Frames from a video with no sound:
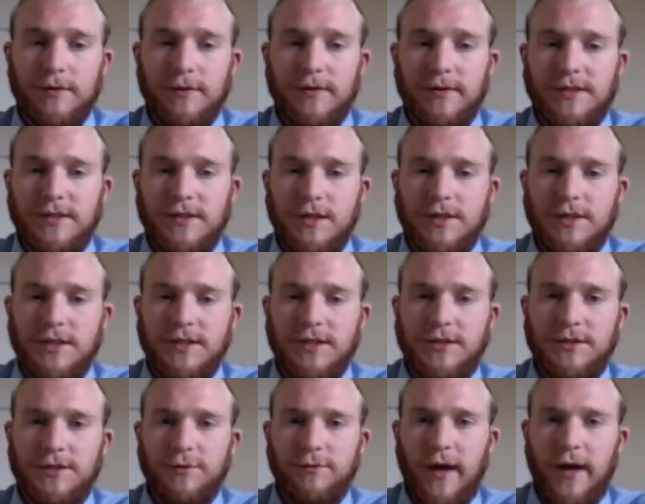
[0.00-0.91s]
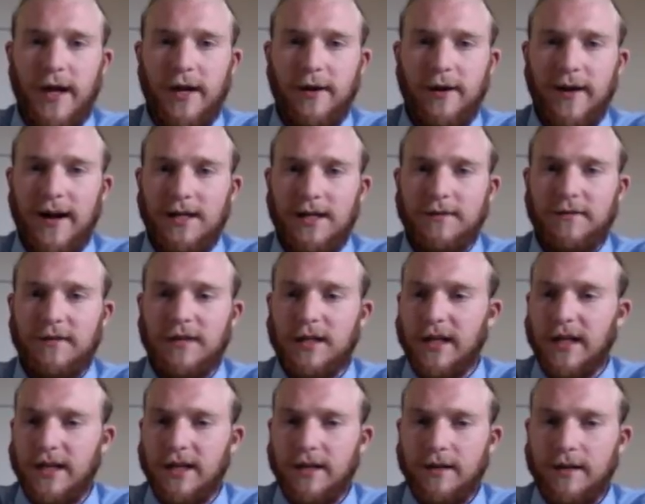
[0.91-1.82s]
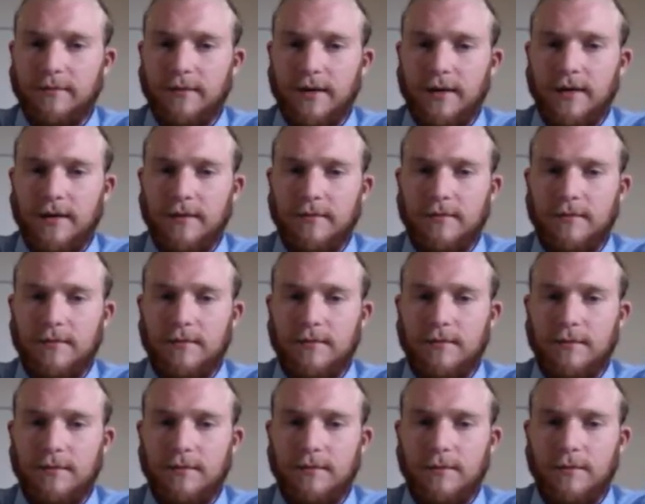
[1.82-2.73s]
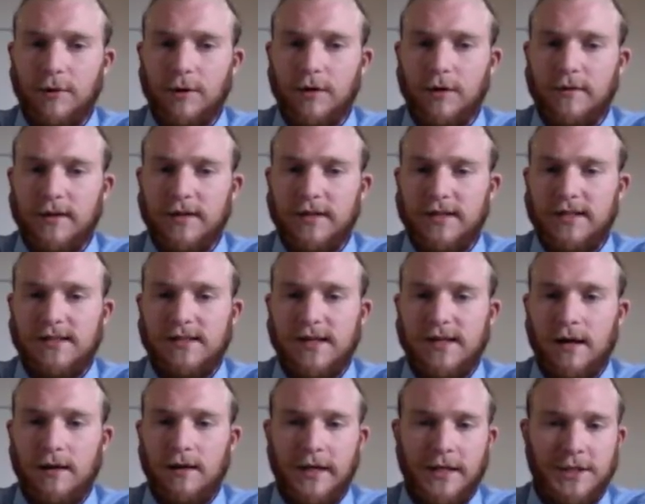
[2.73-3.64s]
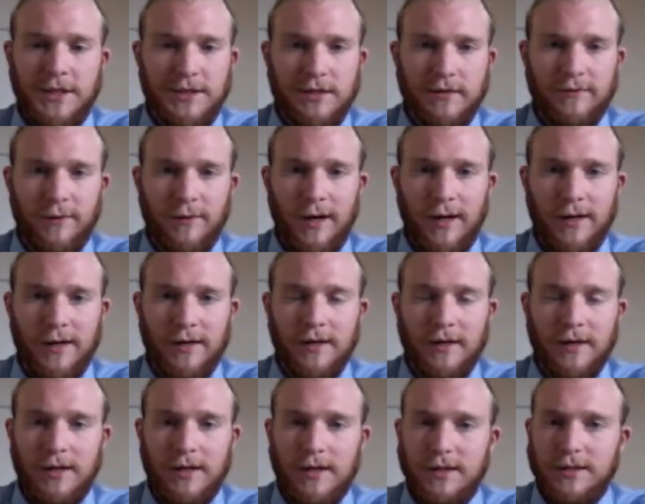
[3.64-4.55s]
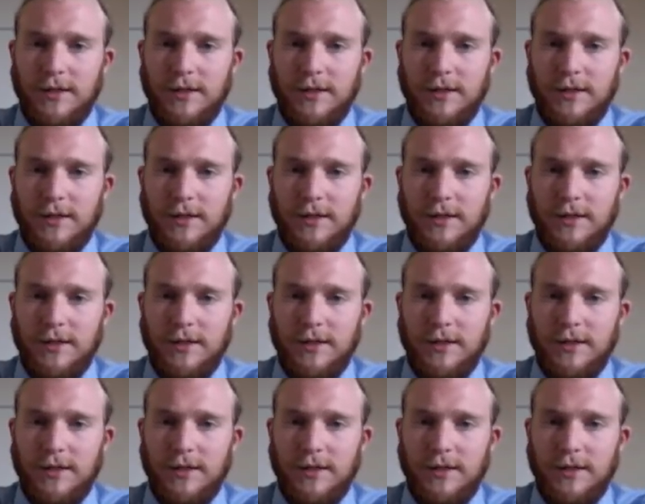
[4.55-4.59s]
research into radioactive cleanup, but moreover desalination of water,